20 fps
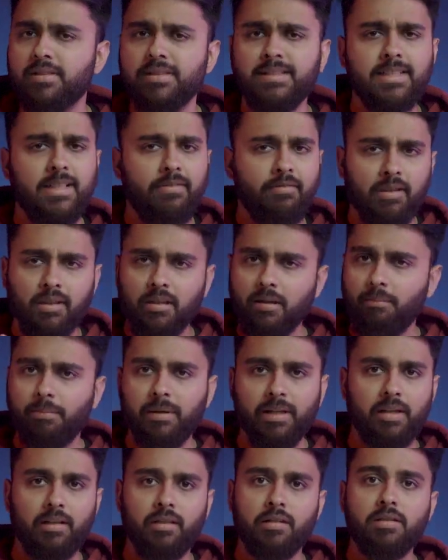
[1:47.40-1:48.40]
for several
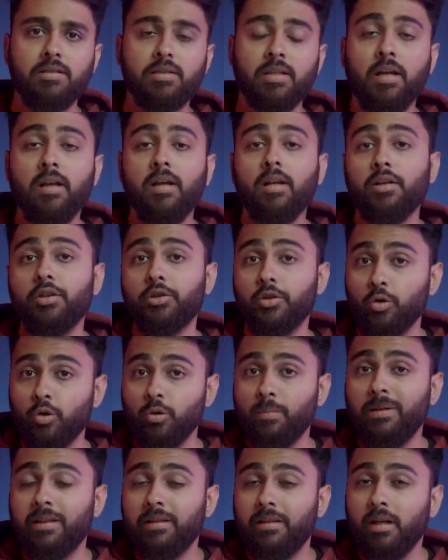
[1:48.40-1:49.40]
competitors,
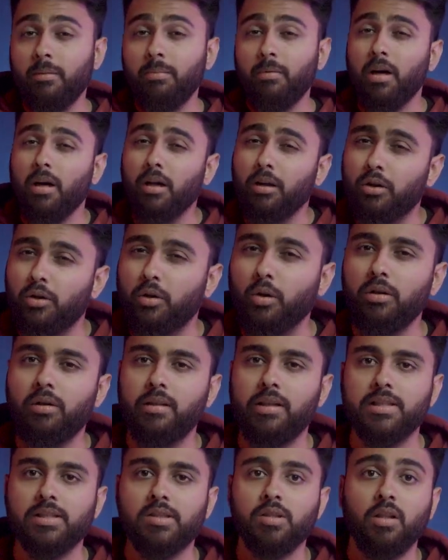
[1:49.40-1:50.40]
you'll build up a good
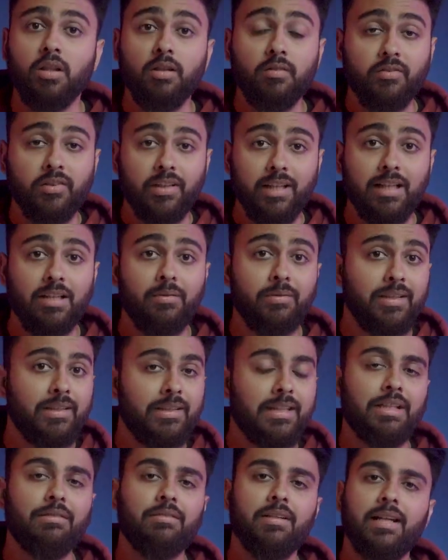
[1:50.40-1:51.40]
list of relevant
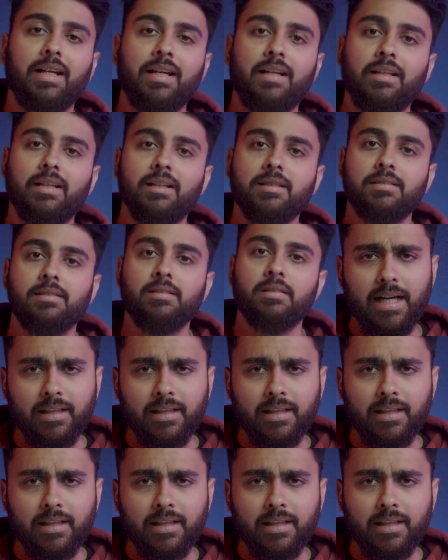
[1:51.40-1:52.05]
keyword ideas.